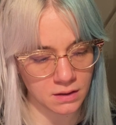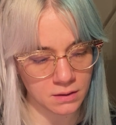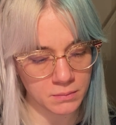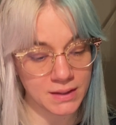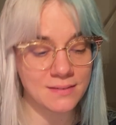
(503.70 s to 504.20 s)

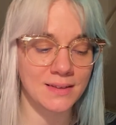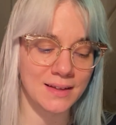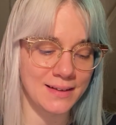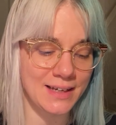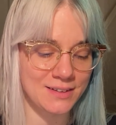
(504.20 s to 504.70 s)
Is the
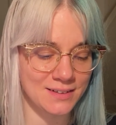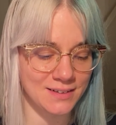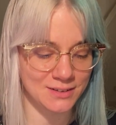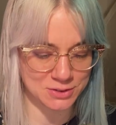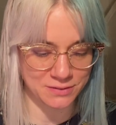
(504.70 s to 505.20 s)
Naked
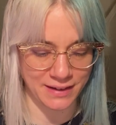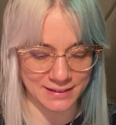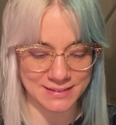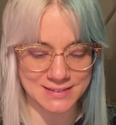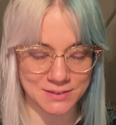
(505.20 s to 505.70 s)

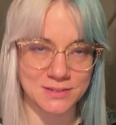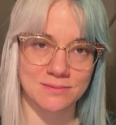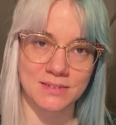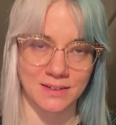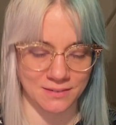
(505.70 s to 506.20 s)
Ultraviolet. So,
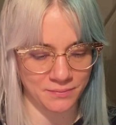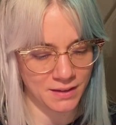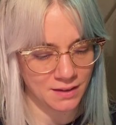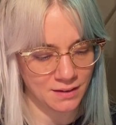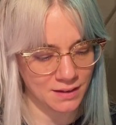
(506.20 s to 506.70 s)
you know,
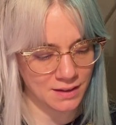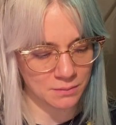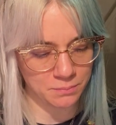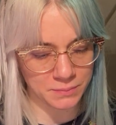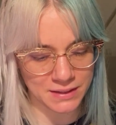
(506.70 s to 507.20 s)

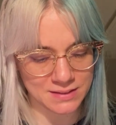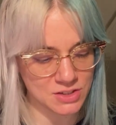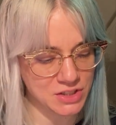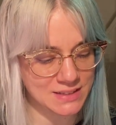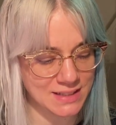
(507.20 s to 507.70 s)
and it's the
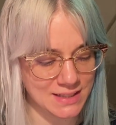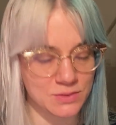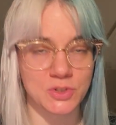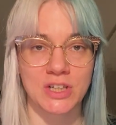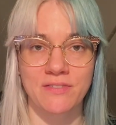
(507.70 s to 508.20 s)
shade Days,
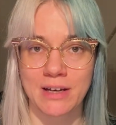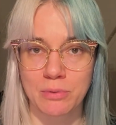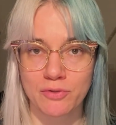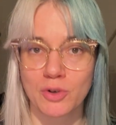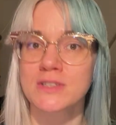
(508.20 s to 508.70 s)
which I have had
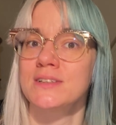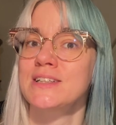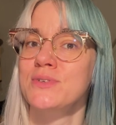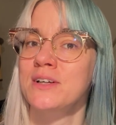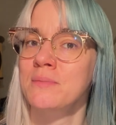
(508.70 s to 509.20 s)
before. So let's
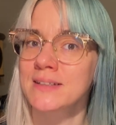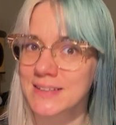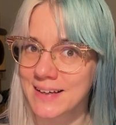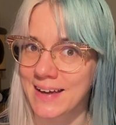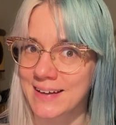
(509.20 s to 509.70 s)
randomize
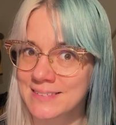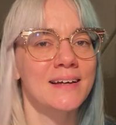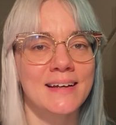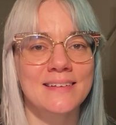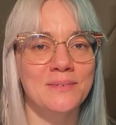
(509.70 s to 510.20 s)
again.
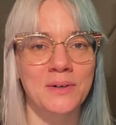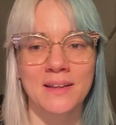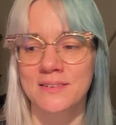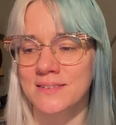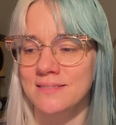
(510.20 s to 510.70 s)
It's one of
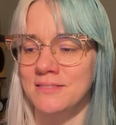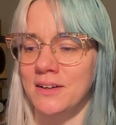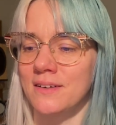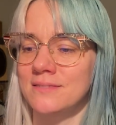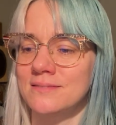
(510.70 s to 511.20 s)
those, you
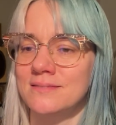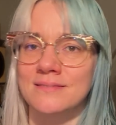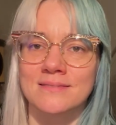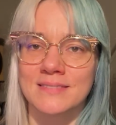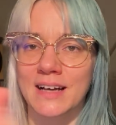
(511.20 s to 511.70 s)
know,
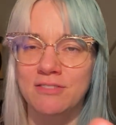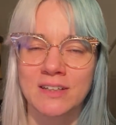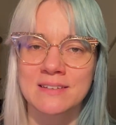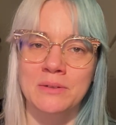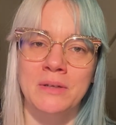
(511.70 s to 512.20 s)
I've done
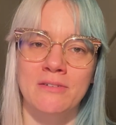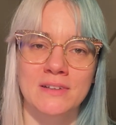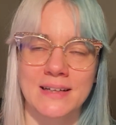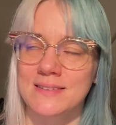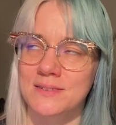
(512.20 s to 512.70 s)
so many
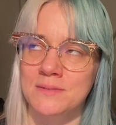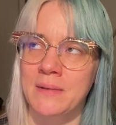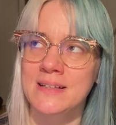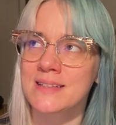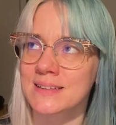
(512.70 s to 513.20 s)
roulettes, so it
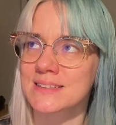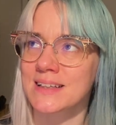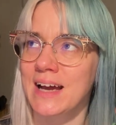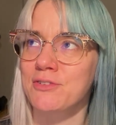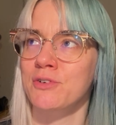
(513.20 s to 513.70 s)
makes sense that I
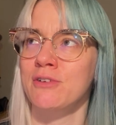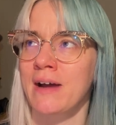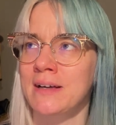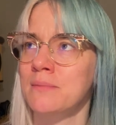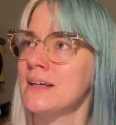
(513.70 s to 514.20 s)
have to
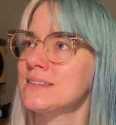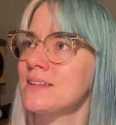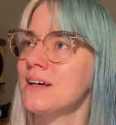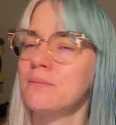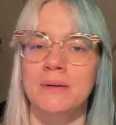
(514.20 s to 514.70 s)
re-randomize a
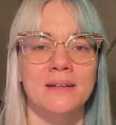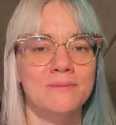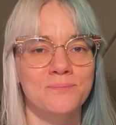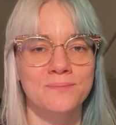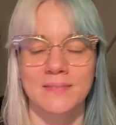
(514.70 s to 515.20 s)
lot, but
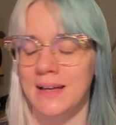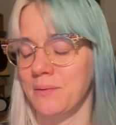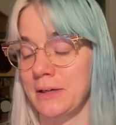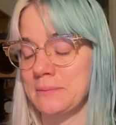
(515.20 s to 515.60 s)
anyway.